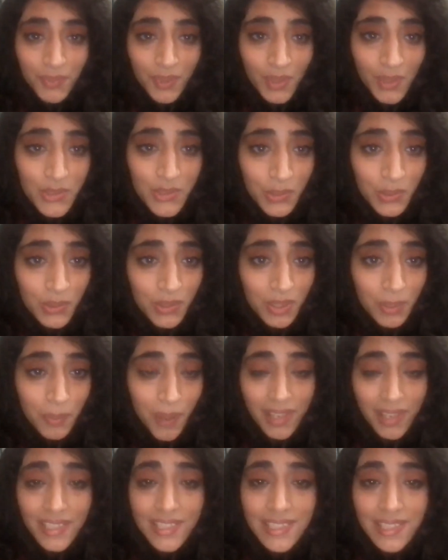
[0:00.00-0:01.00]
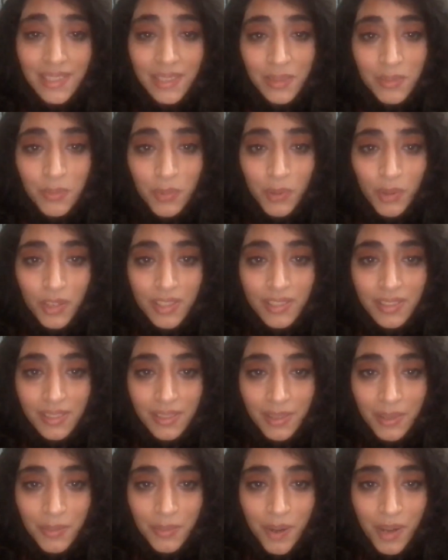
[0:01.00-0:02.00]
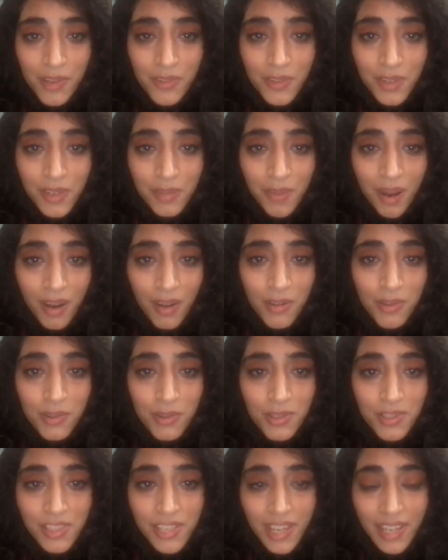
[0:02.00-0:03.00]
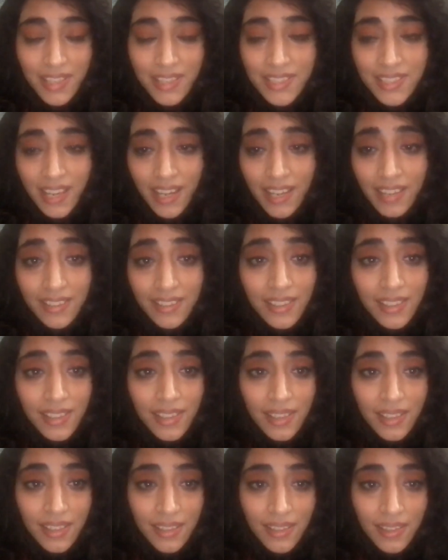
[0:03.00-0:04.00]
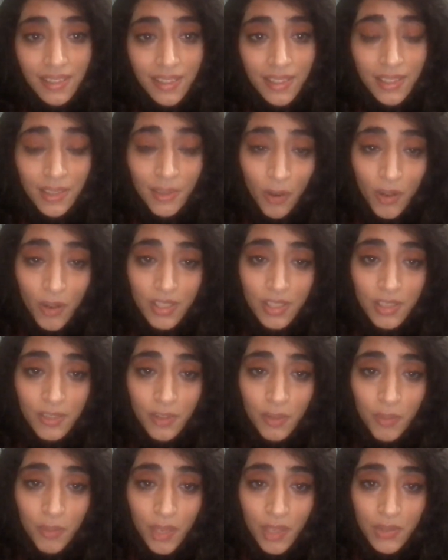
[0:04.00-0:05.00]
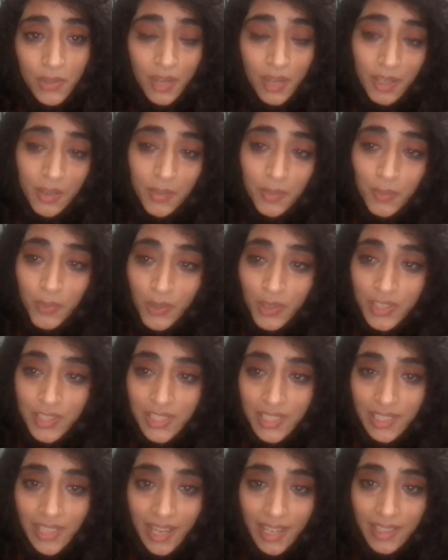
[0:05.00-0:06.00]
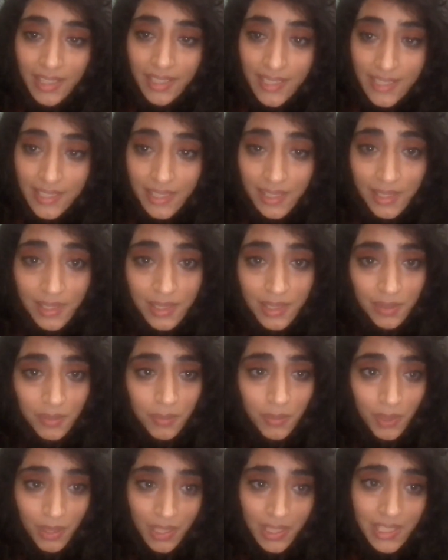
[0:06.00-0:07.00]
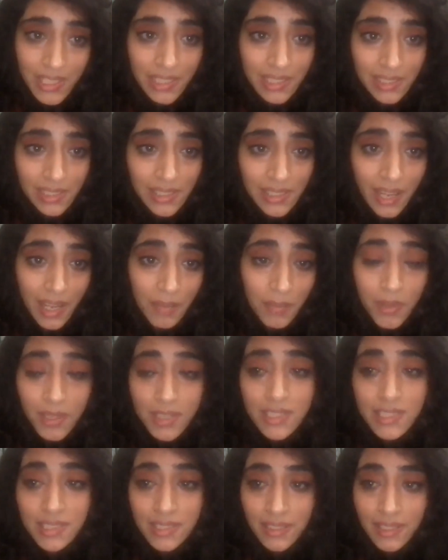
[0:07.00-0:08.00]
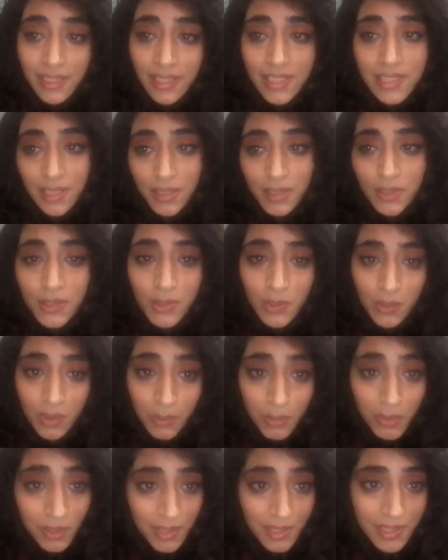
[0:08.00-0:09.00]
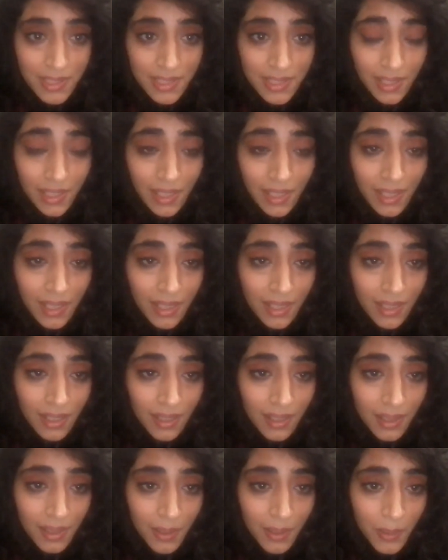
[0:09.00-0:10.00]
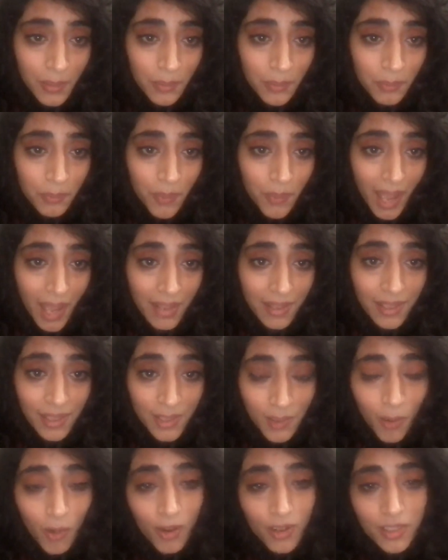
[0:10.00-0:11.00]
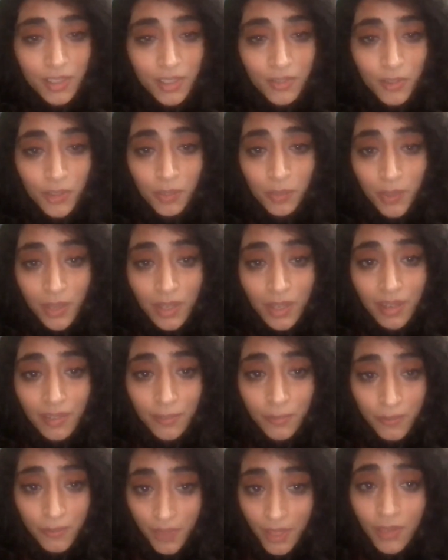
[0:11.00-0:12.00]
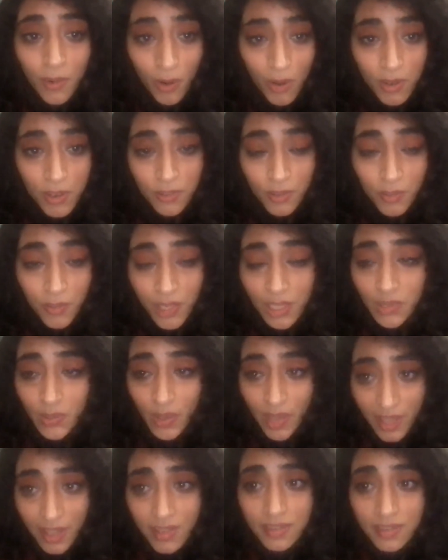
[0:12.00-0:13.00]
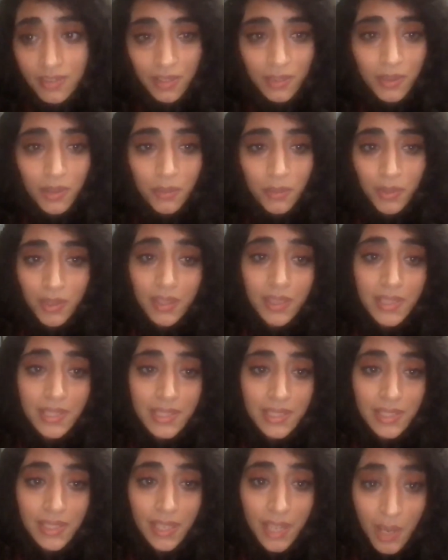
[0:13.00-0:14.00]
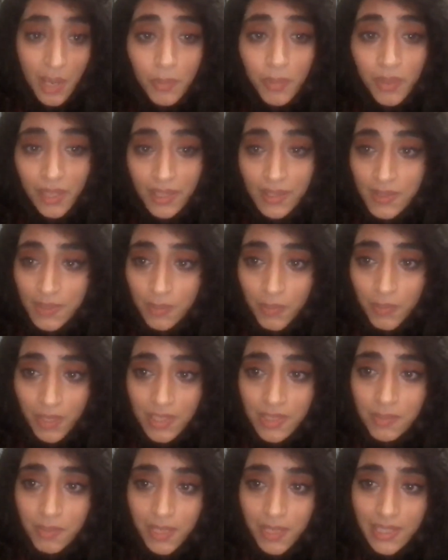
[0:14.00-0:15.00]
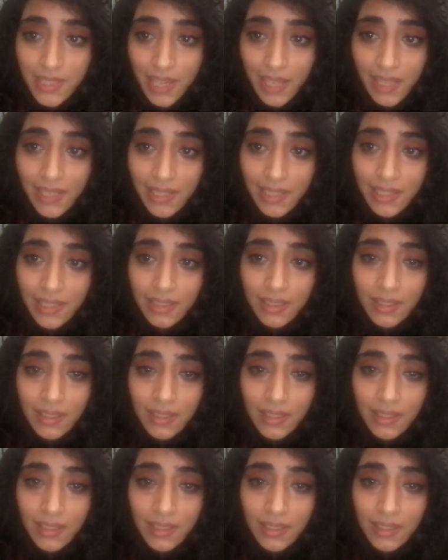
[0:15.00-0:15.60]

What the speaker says: So the Palestinian poet Marwan Makhul writes that in order for me to write poetry that isn't political, I must listen to the birds. And in order for me to hear the birds, the airplanes must be silent.